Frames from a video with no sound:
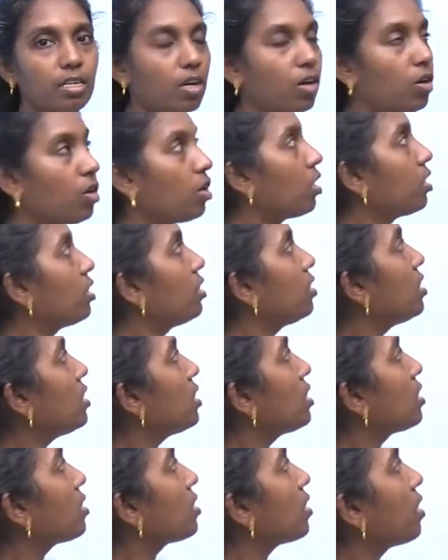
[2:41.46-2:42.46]
or
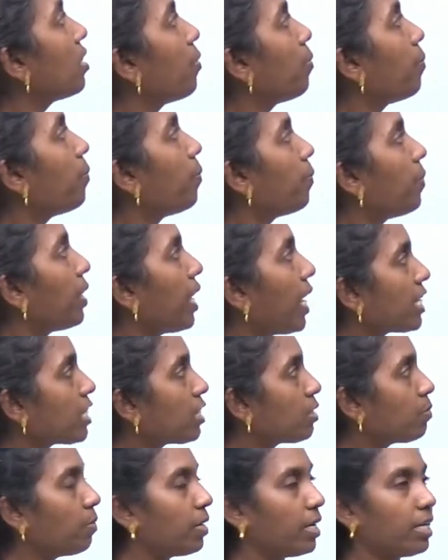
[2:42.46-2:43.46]
this
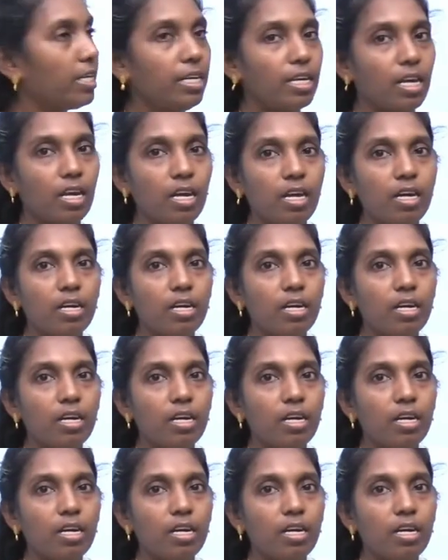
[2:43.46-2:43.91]
plasmid